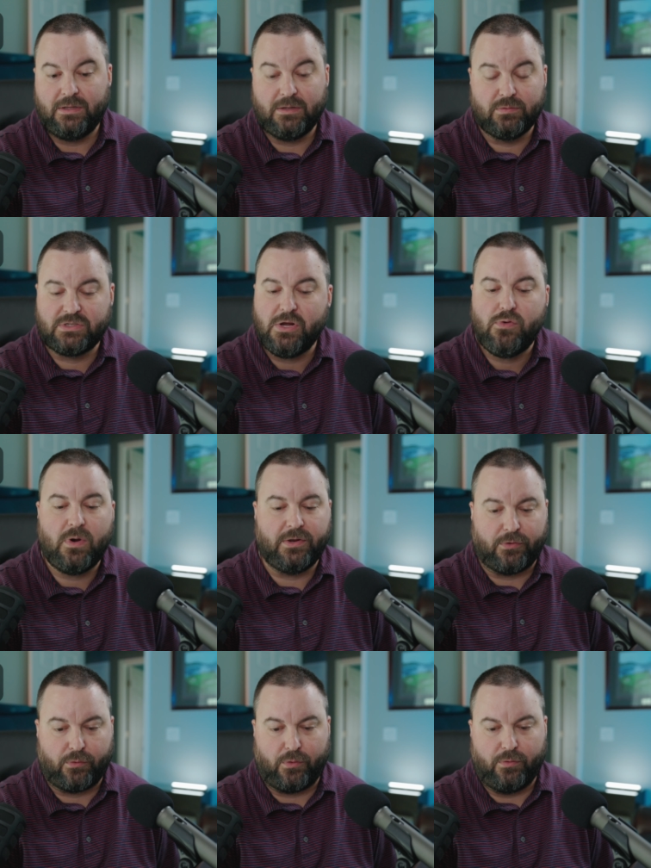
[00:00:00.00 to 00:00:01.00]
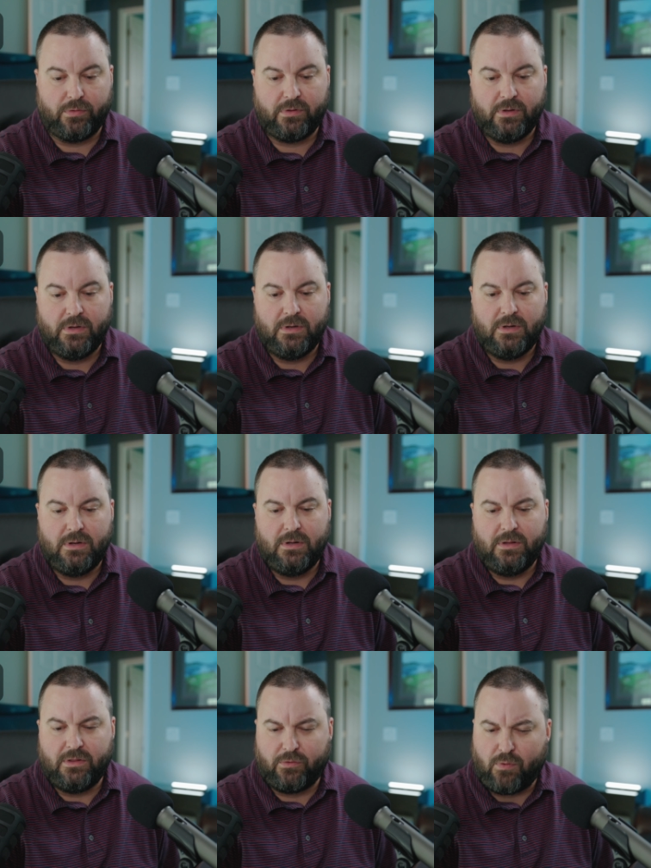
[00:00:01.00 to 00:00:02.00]
There was no undergrowth.
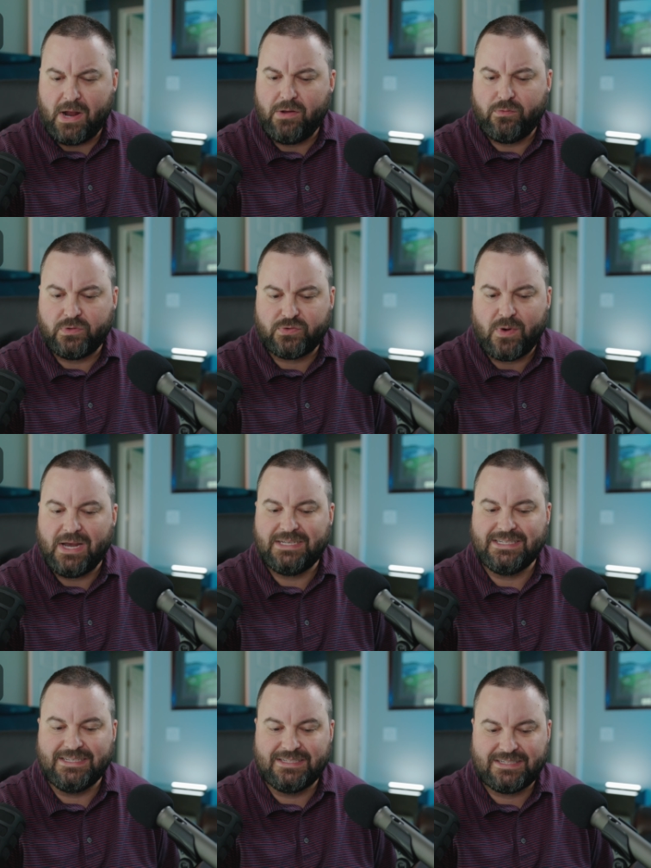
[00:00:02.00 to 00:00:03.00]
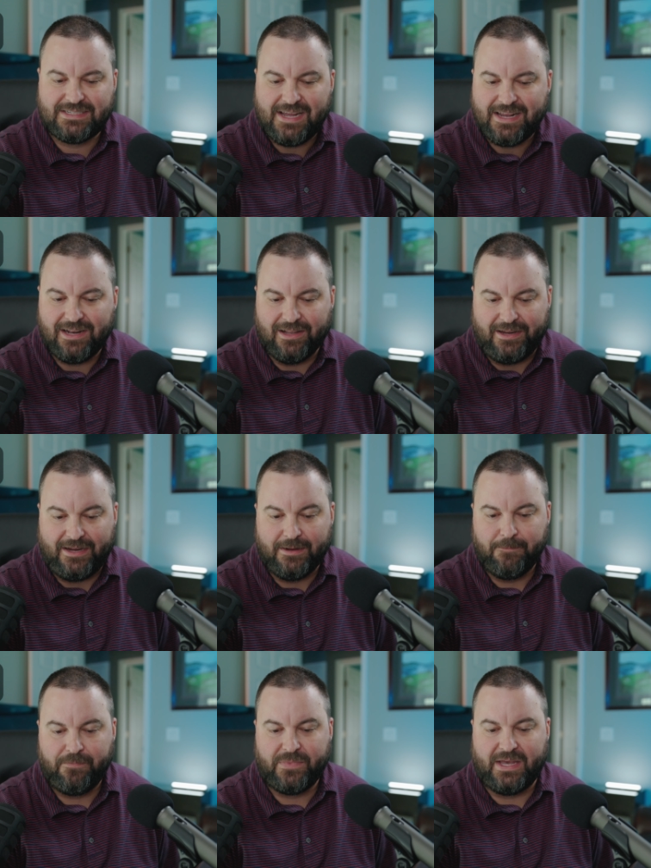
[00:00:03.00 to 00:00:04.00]
The ground was rising steadily,
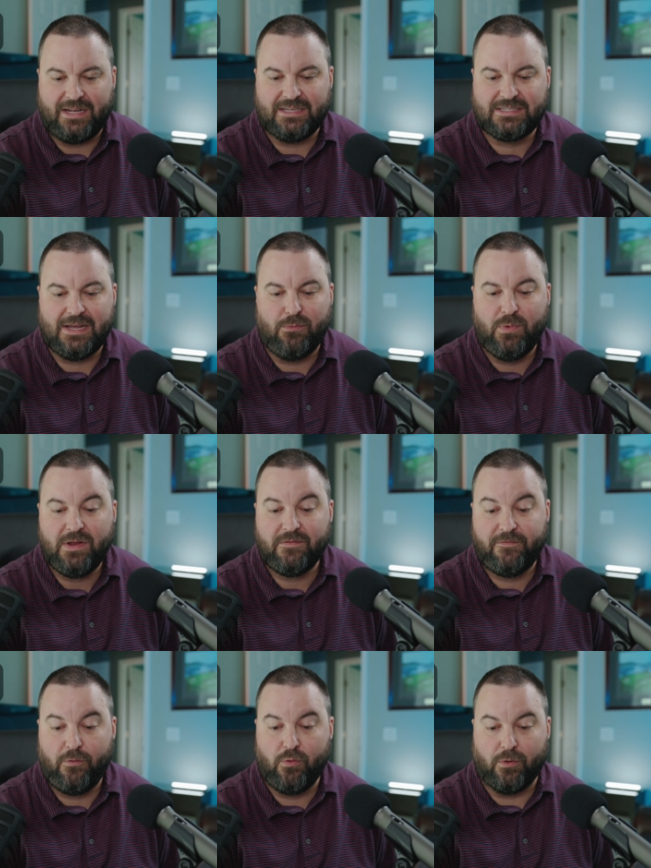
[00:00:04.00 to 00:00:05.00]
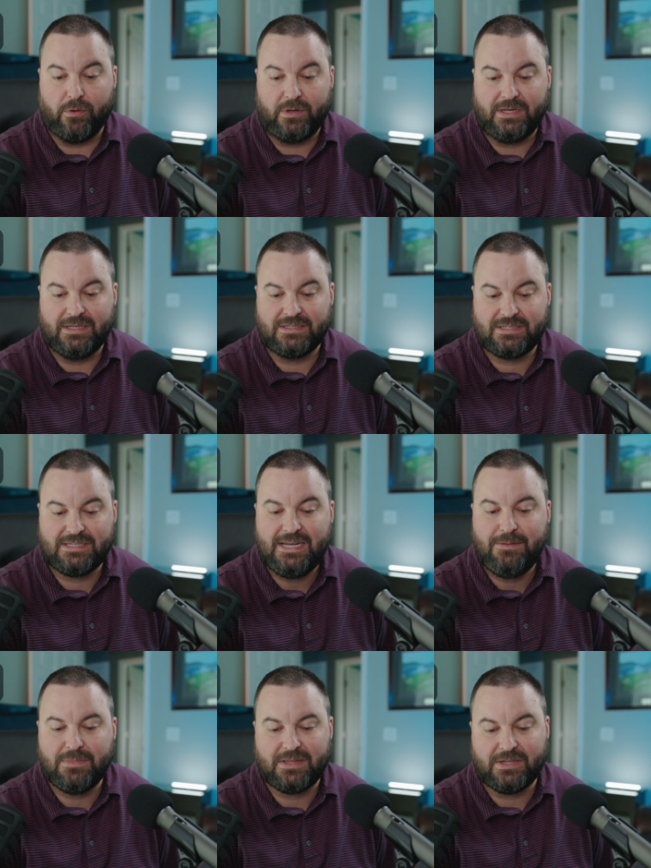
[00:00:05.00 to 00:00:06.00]
and as they went forward, it
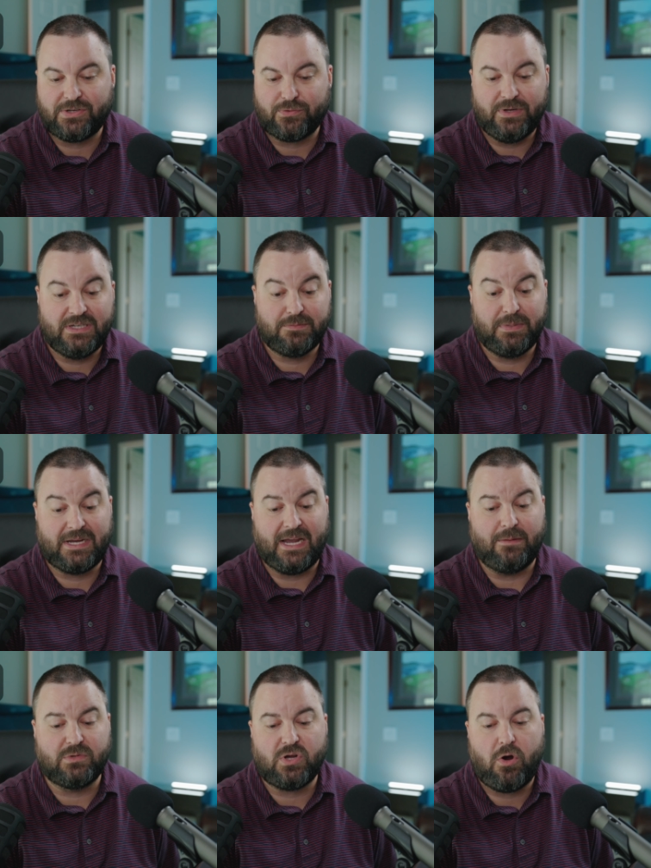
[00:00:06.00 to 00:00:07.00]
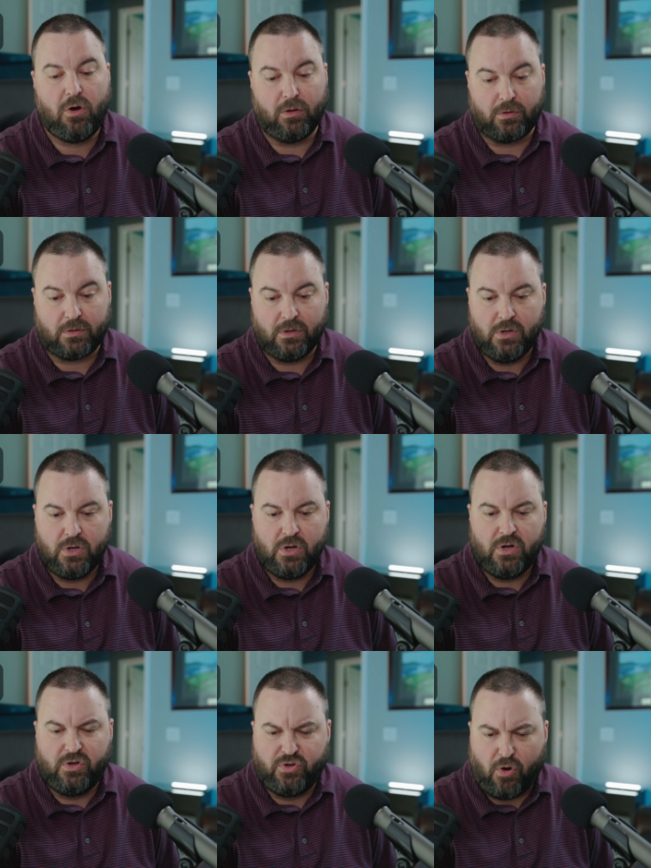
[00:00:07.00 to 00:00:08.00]
seemed that the trees became taller,
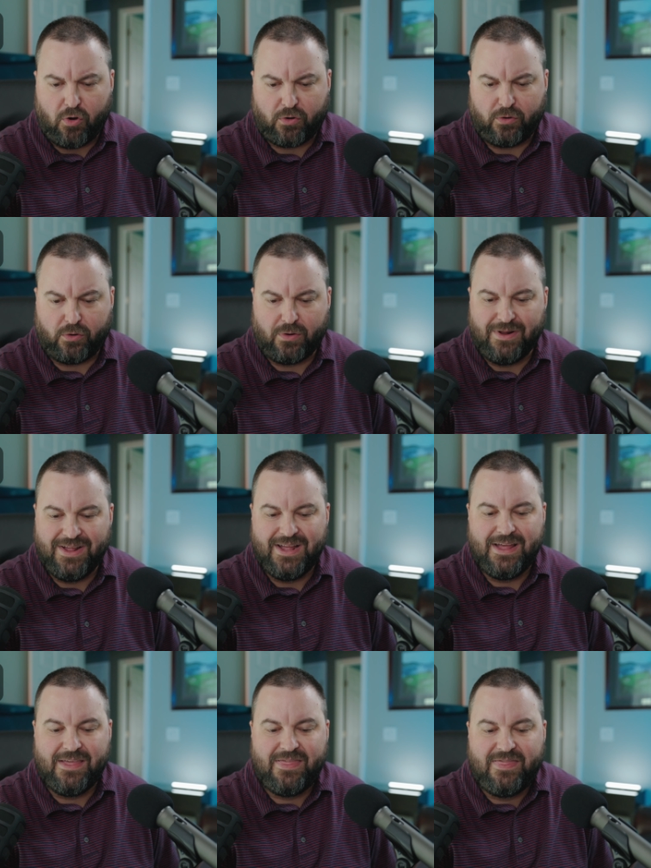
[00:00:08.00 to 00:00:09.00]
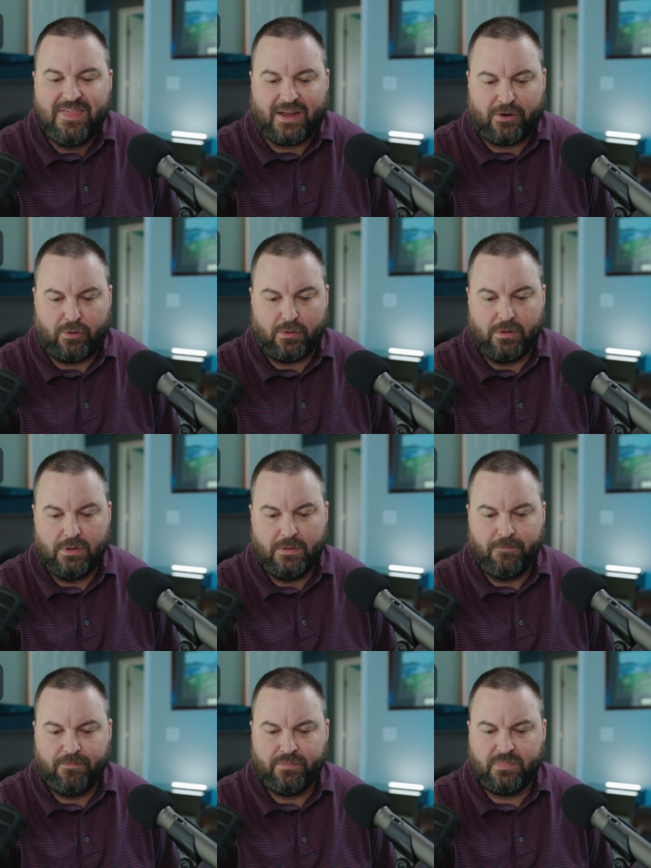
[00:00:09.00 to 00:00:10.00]
darker, thicker.
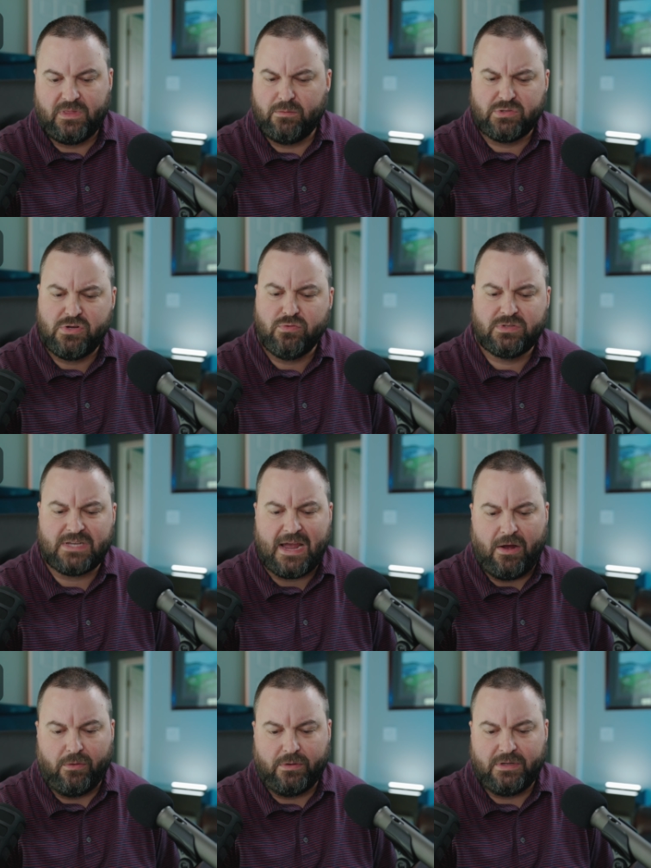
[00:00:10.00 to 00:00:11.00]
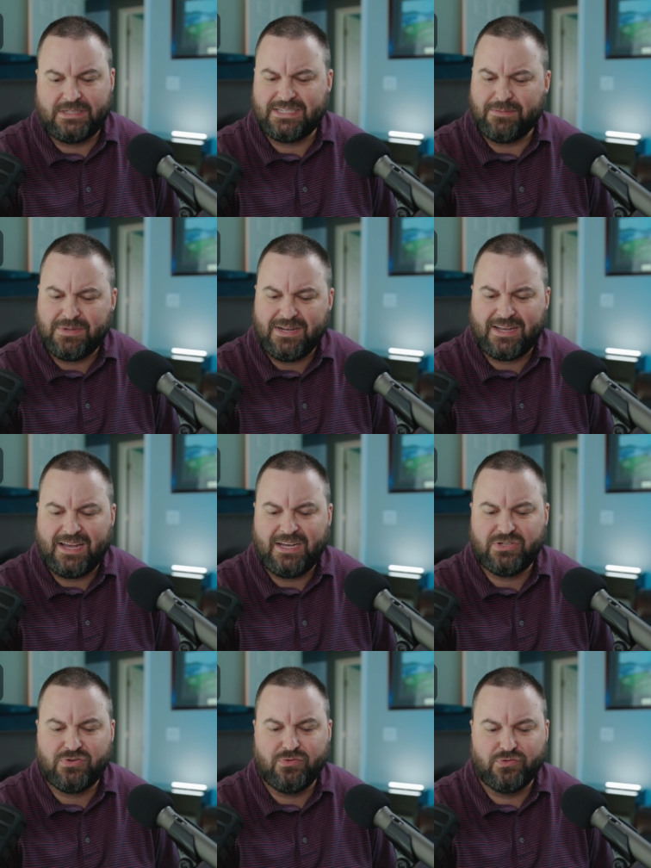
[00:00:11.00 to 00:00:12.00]
There was no sound, except an
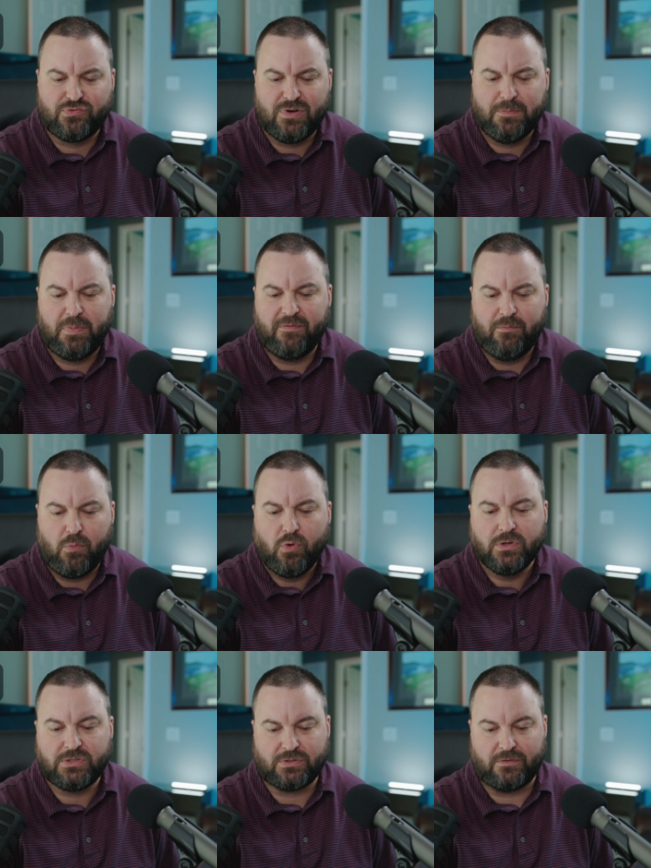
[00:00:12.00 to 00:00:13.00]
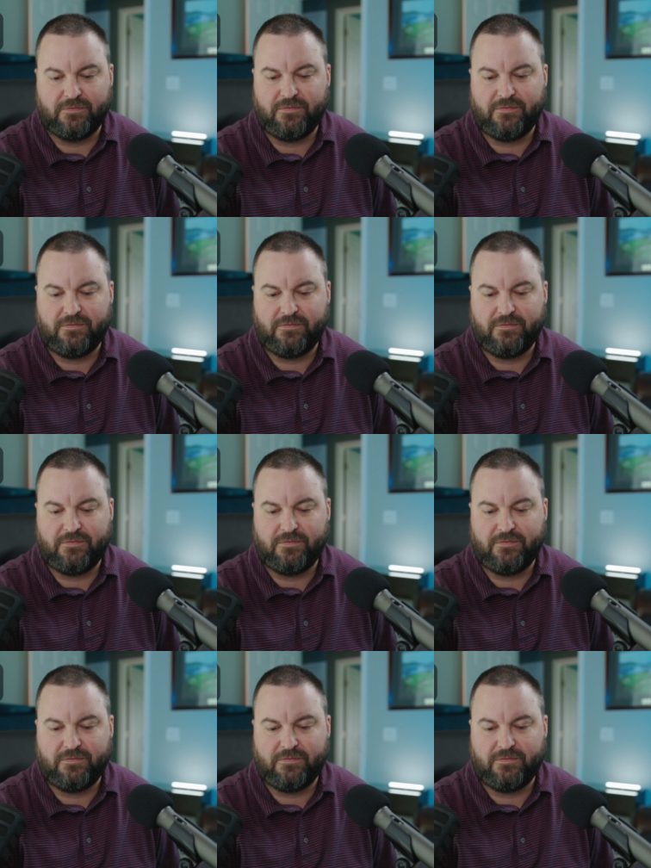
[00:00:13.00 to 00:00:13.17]
occasional drip of moisture